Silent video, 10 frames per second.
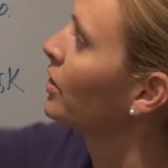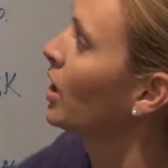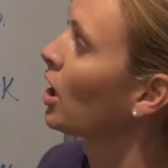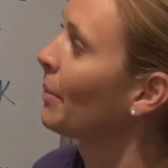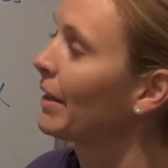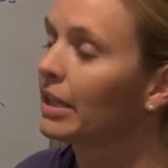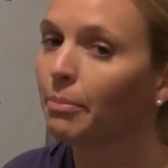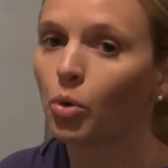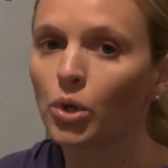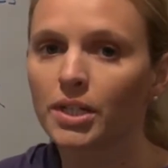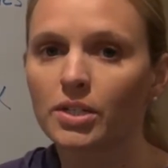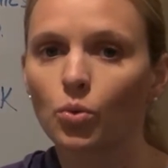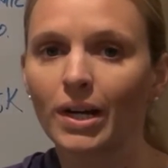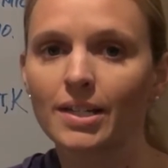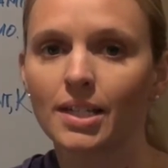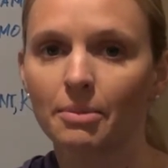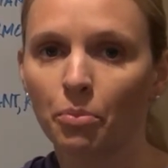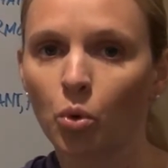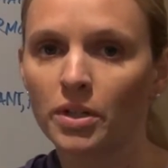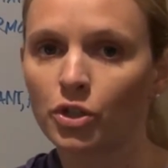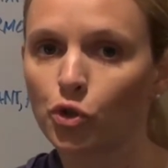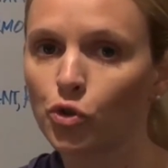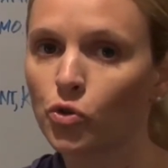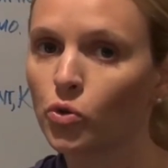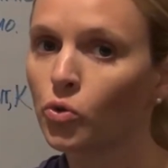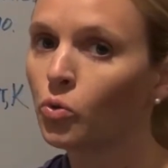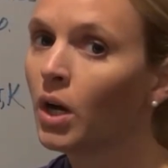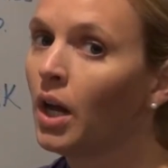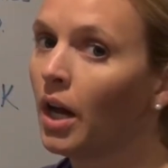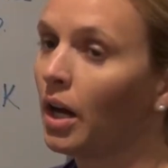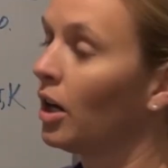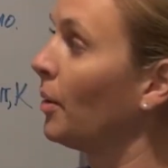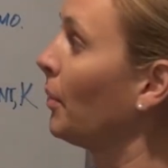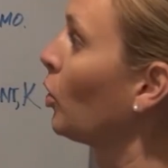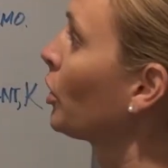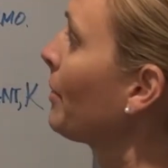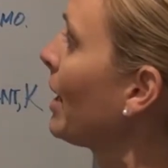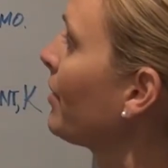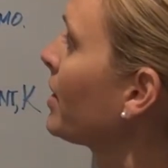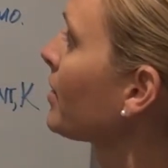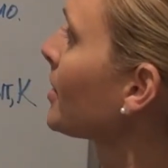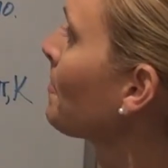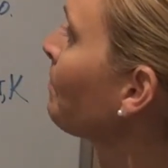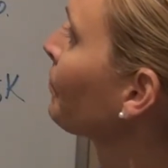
to talk about the importance. Why is it important to learn about this?